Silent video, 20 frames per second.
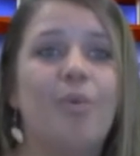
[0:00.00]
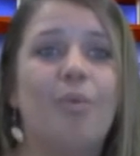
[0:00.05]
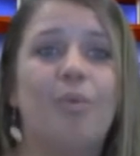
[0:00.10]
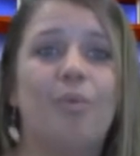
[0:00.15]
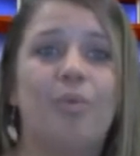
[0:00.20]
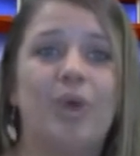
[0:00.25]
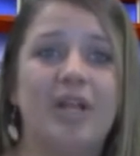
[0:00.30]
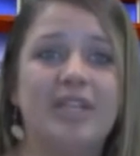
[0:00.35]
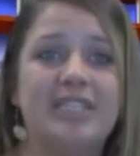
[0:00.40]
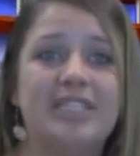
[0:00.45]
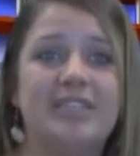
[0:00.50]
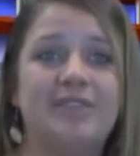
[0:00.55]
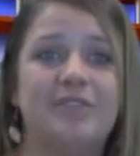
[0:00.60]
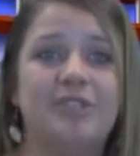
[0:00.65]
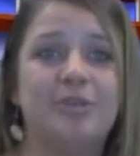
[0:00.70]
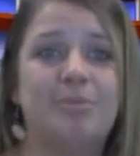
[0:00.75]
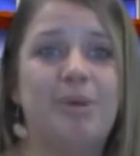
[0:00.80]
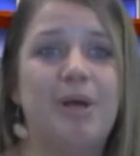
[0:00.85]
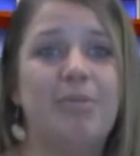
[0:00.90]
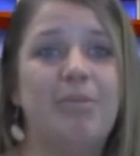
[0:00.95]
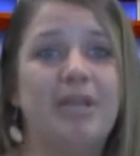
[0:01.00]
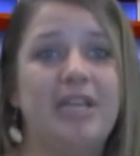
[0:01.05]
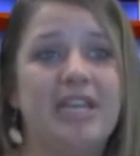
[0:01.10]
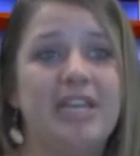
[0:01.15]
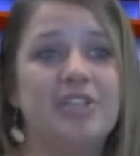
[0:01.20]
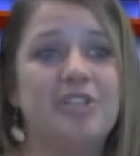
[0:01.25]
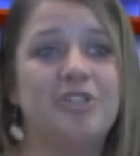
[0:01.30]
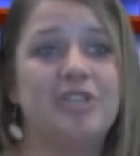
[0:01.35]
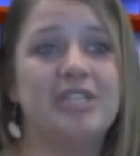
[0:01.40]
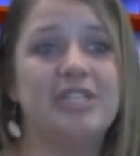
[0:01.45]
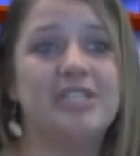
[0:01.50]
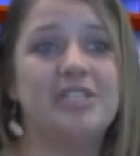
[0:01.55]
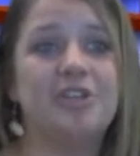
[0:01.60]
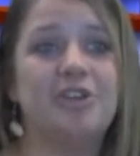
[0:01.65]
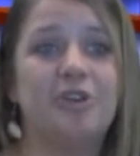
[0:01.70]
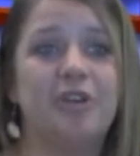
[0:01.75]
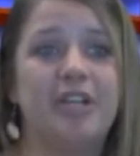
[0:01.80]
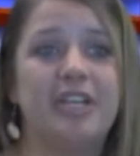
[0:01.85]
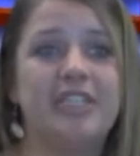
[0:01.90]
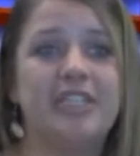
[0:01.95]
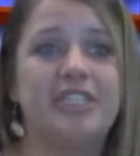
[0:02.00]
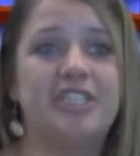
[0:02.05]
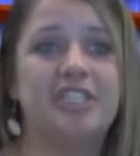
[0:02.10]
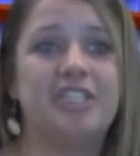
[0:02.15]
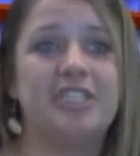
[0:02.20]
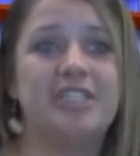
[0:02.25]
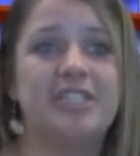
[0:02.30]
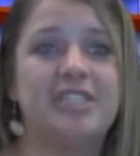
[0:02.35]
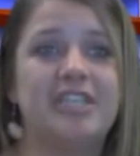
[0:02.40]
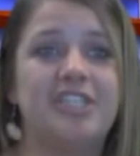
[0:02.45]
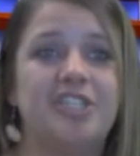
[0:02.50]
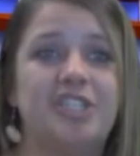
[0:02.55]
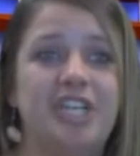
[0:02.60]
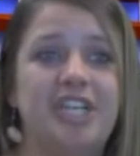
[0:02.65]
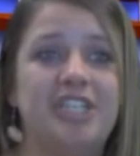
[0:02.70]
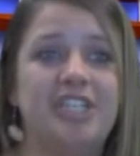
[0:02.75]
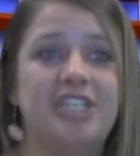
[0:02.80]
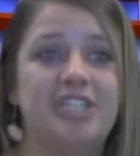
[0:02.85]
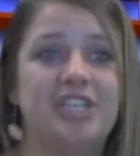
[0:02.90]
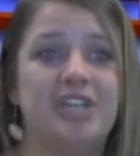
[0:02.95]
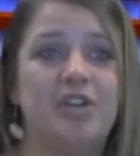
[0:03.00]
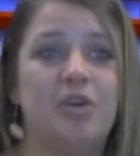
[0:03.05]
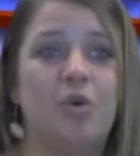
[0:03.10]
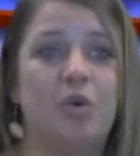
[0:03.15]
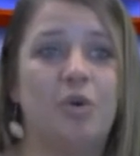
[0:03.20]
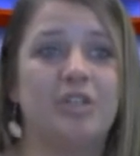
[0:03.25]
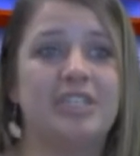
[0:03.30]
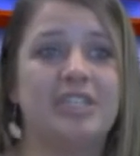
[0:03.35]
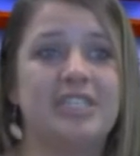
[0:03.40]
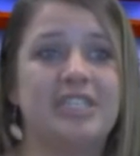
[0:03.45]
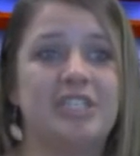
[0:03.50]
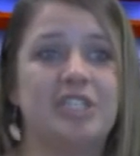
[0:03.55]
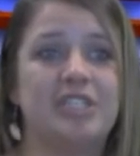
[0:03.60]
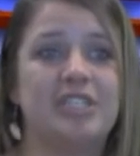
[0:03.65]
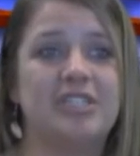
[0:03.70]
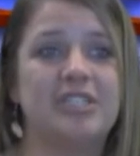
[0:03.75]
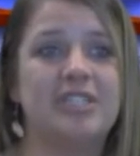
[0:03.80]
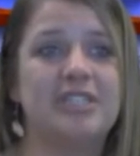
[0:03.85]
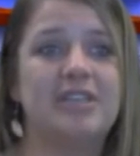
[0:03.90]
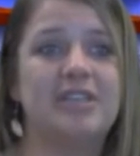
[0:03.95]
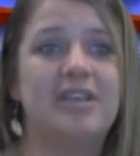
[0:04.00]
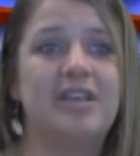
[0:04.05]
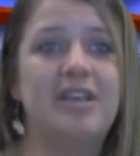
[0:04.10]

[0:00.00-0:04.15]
relative to public interest, current conditions, and changes in court decisions.